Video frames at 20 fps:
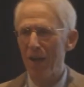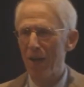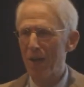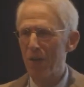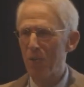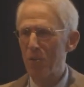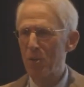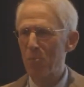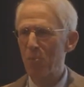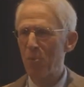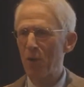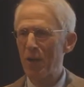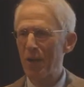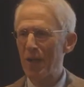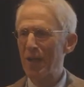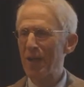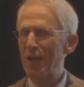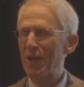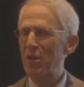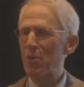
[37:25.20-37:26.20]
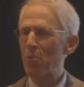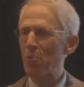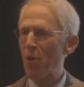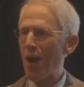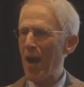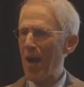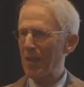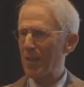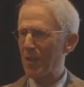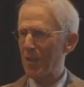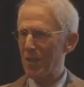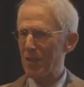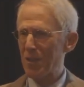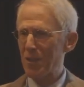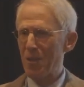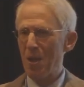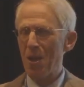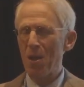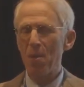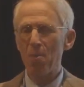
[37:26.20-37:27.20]
he was putting it into
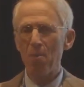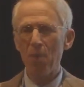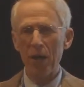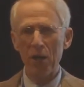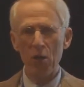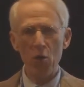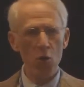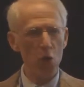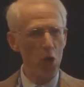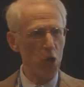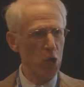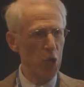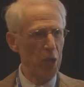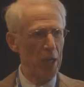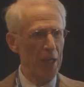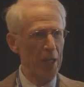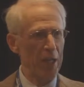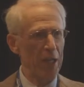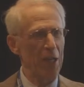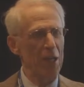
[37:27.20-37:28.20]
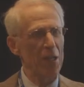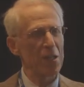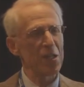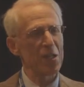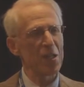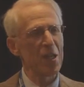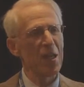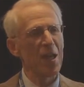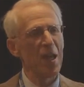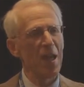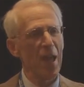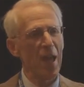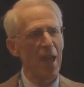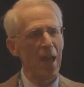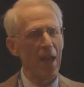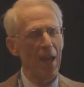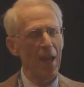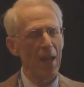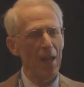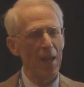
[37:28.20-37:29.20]
practice by cautioning us
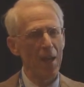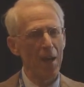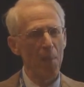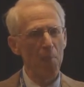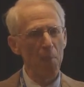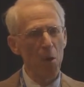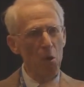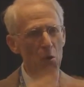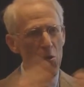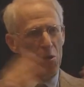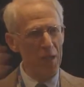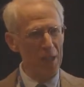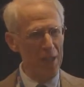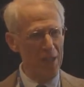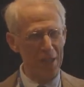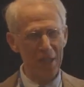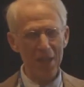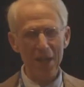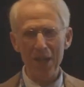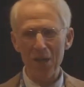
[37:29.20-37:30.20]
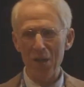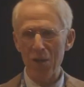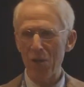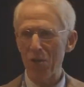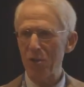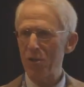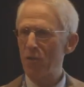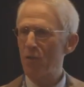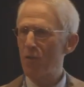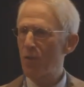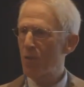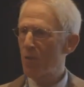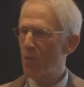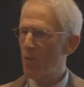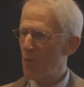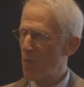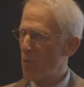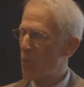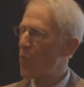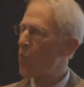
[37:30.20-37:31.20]
and opposing Skinner's
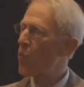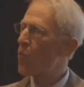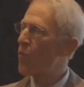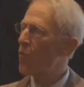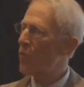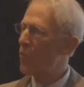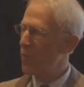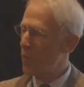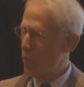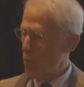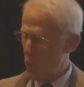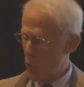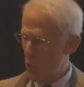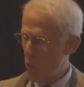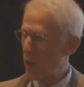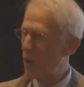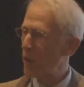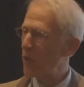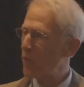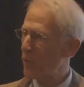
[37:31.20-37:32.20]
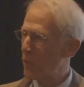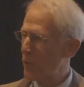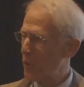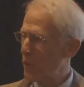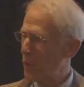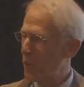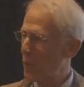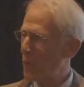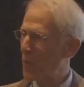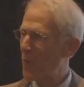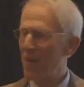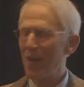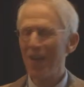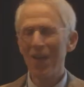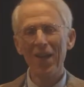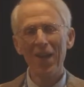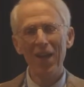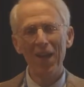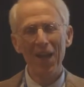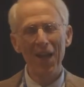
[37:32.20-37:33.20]
worldview.
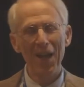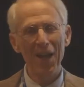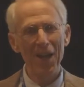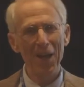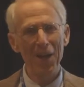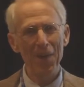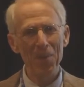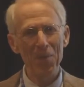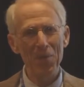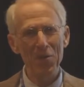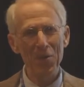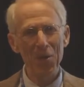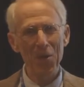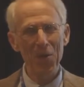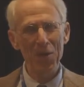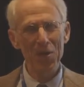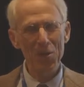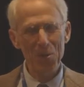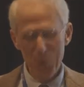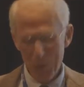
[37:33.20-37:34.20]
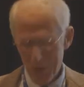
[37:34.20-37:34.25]
So this